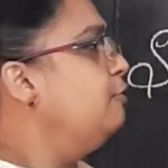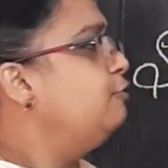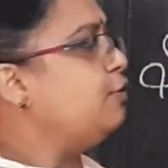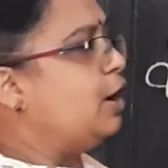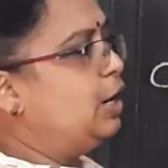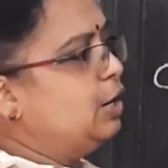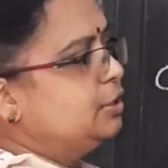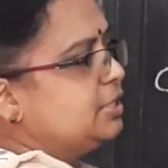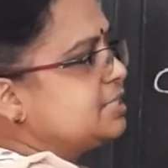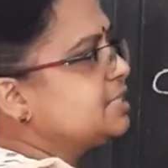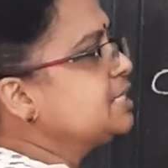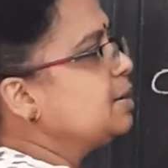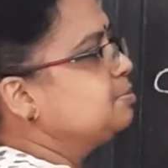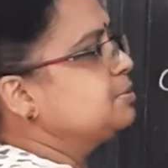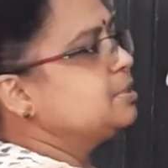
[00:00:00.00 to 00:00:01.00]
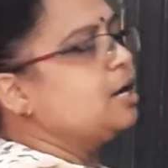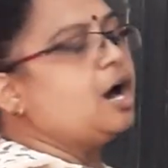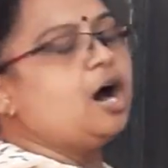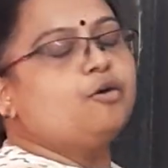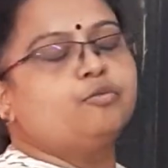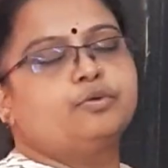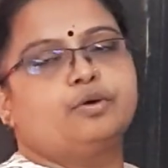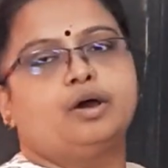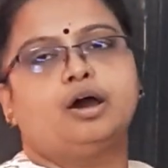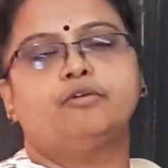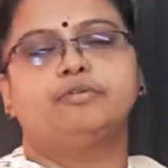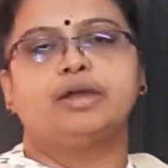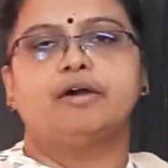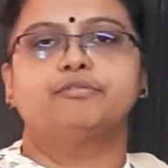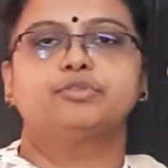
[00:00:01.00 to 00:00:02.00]
follow the steps how
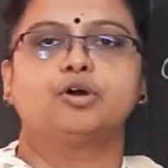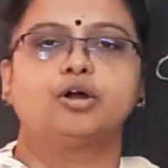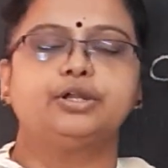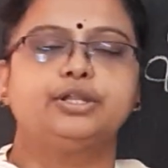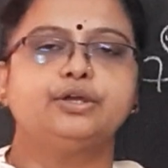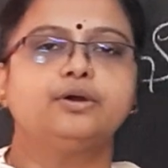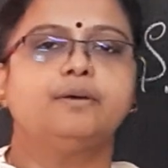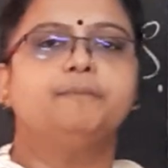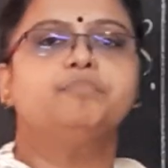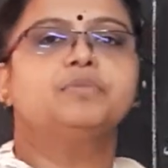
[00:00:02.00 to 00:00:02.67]
we have taught you.